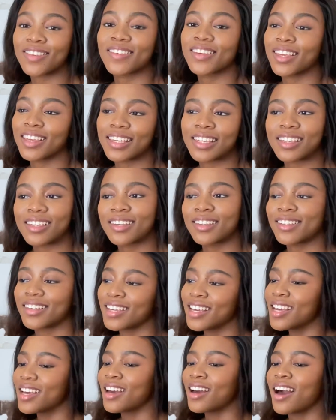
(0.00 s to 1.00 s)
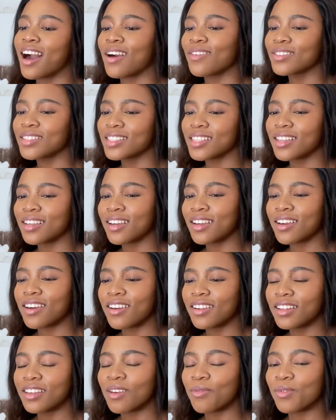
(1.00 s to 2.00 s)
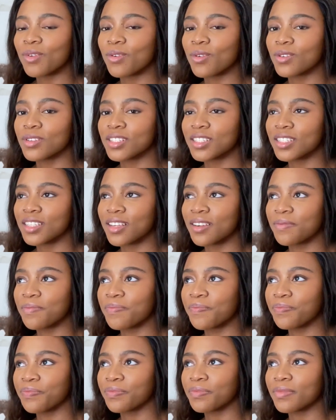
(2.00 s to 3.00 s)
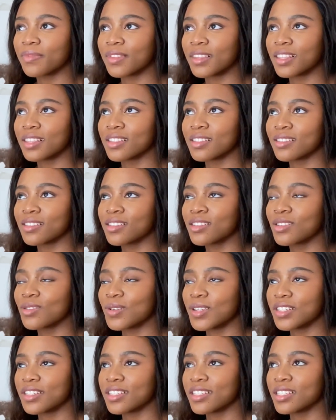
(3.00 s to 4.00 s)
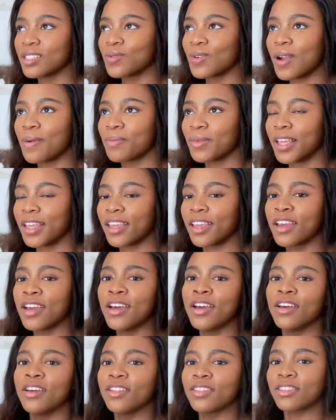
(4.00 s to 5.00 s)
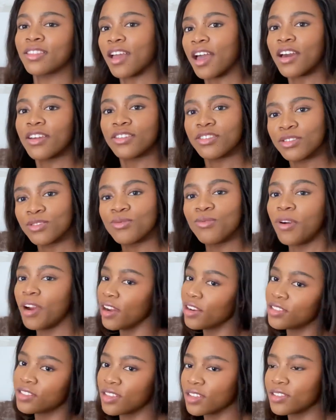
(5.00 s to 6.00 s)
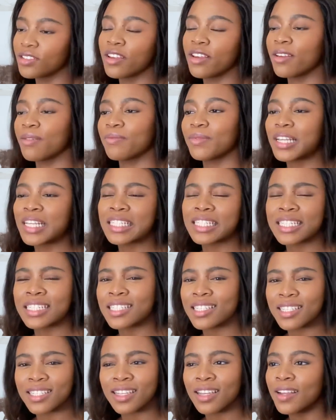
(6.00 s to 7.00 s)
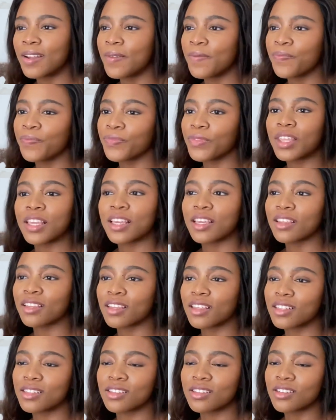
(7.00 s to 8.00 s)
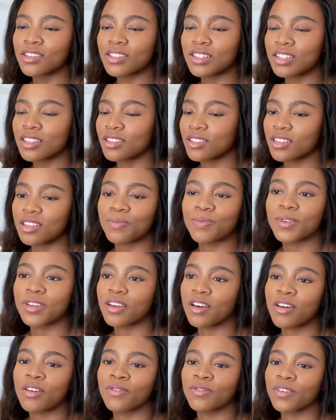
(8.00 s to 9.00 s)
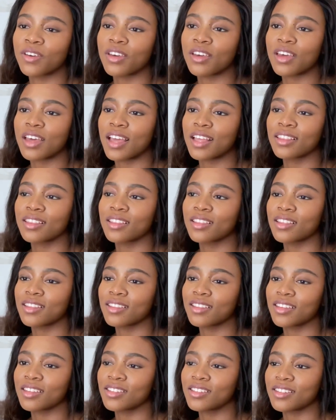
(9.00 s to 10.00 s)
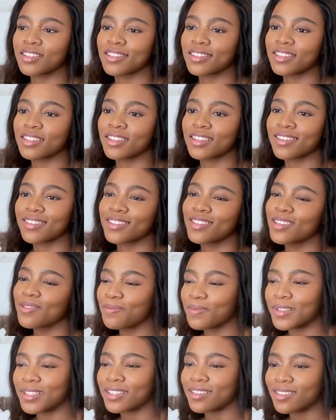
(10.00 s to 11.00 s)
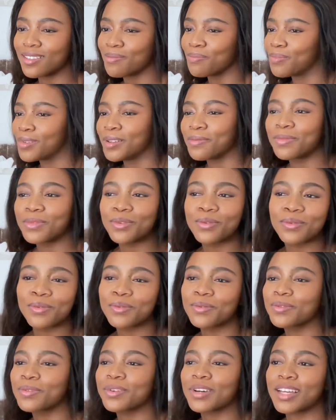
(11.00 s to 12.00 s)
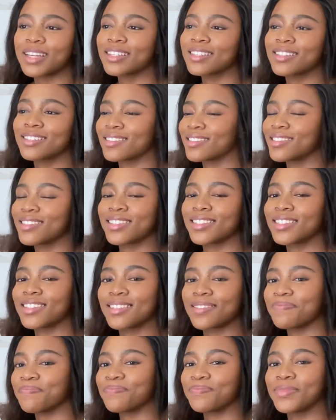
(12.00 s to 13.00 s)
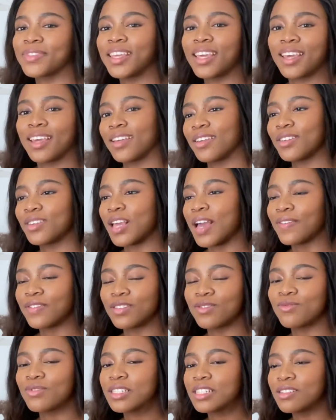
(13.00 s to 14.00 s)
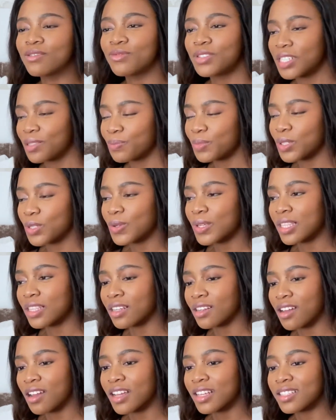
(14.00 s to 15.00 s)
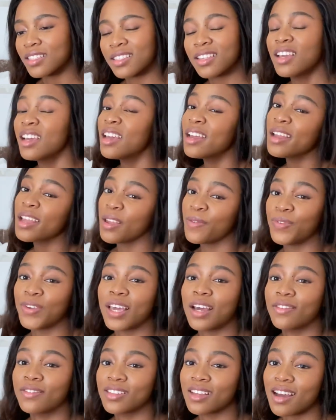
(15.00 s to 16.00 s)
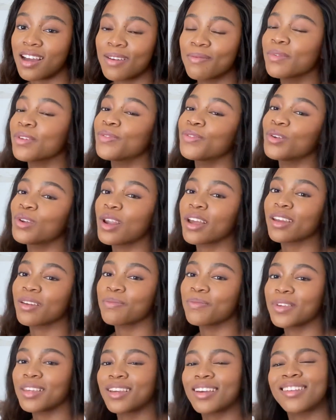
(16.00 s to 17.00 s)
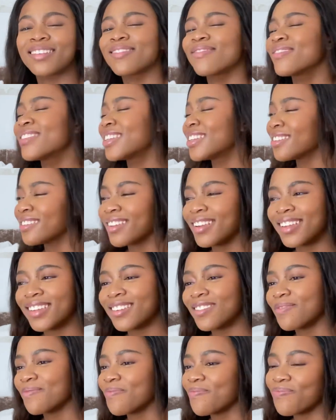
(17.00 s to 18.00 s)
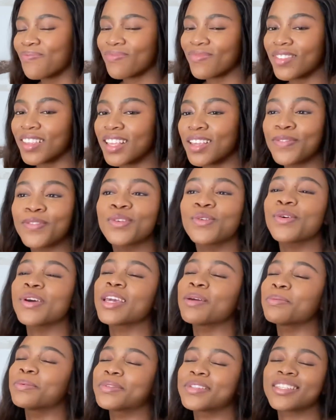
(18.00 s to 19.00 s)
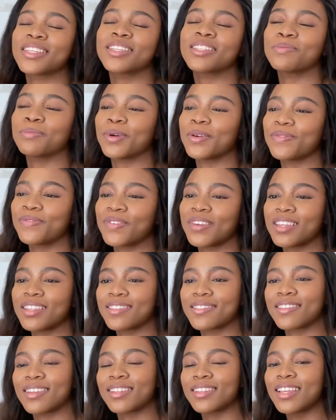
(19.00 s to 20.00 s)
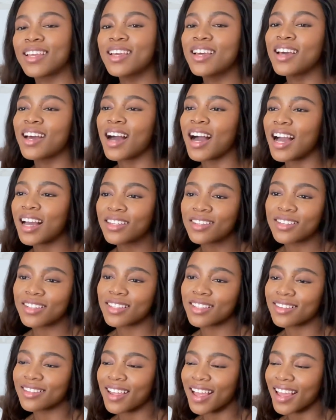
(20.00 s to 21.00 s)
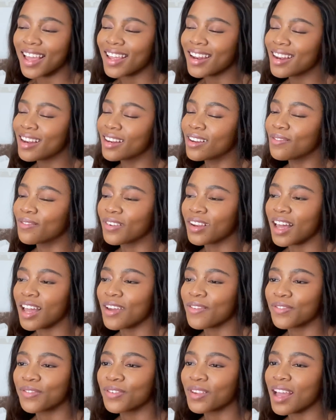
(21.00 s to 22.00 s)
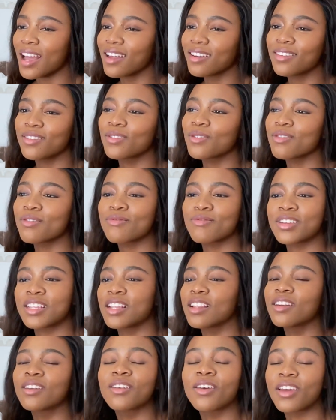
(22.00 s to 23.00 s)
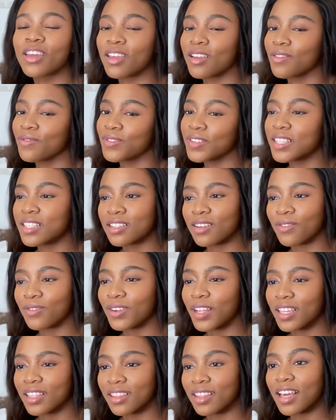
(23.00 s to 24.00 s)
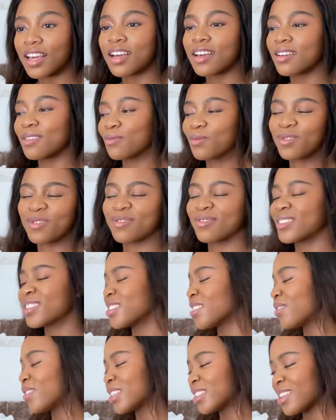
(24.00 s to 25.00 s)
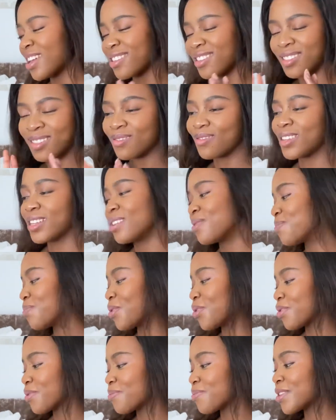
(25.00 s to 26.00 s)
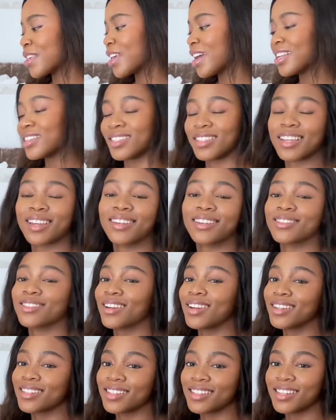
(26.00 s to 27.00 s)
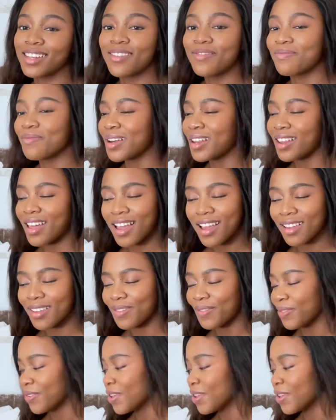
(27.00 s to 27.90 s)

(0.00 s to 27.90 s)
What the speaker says: UK here, I would say I hardly come across situations where I'm like, that is racism. It's usually super covert and they just super subliminal and just, yeah, you have to really read between the lines if you have time. If you're like me, I don't really like, if you're not able to say it to my face, then I kind of live life kind of not really looking for stuff like that. Stuff like that doesn't really bother me. I just kind of try to live my life.